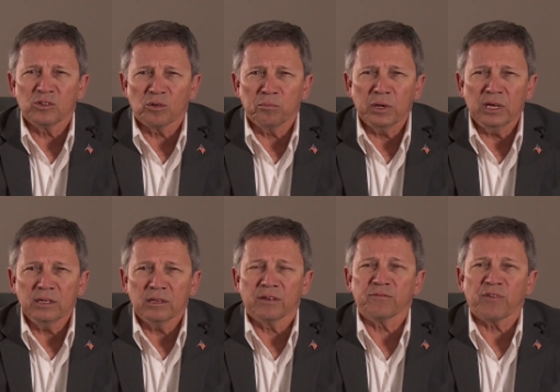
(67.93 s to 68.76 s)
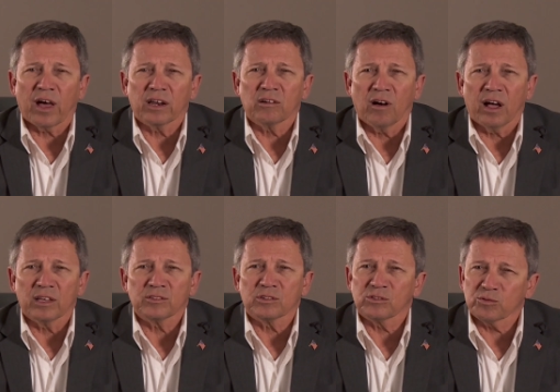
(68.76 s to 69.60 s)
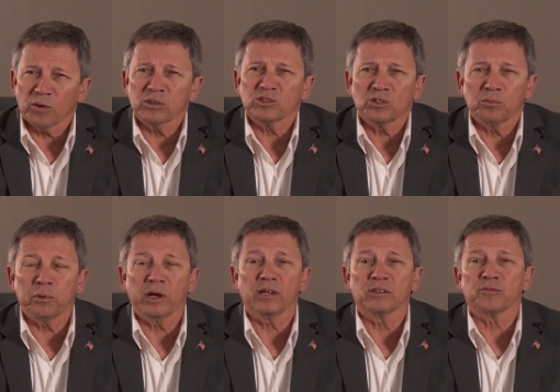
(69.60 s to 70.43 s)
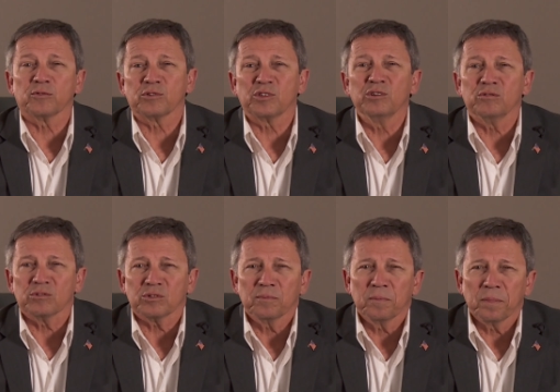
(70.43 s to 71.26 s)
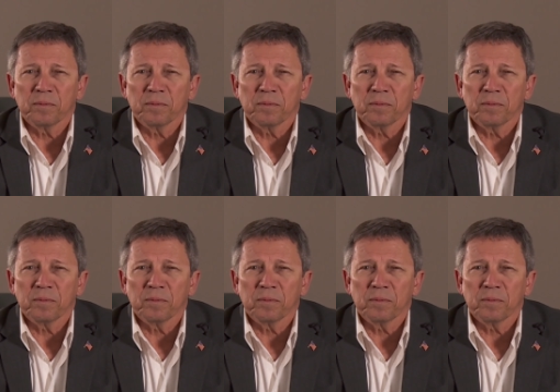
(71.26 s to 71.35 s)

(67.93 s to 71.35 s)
to meet and finalize instructional plans for students.